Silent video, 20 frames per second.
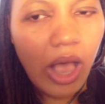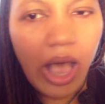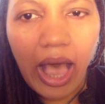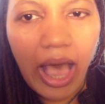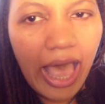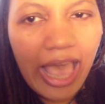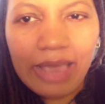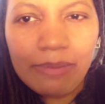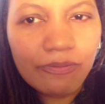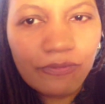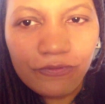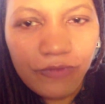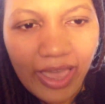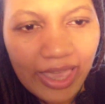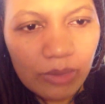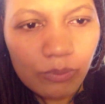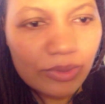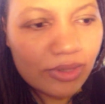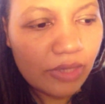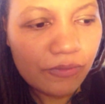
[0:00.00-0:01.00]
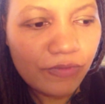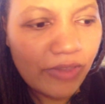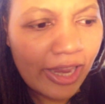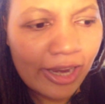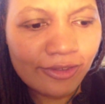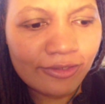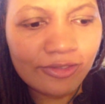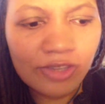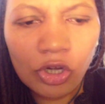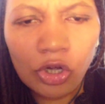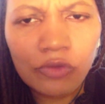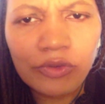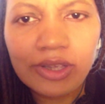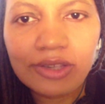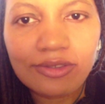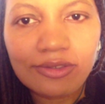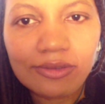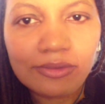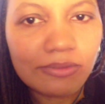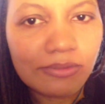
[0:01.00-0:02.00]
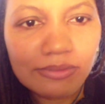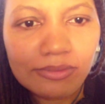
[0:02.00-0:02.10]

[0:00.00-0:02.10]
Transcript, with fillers: I'm fine with the fan service.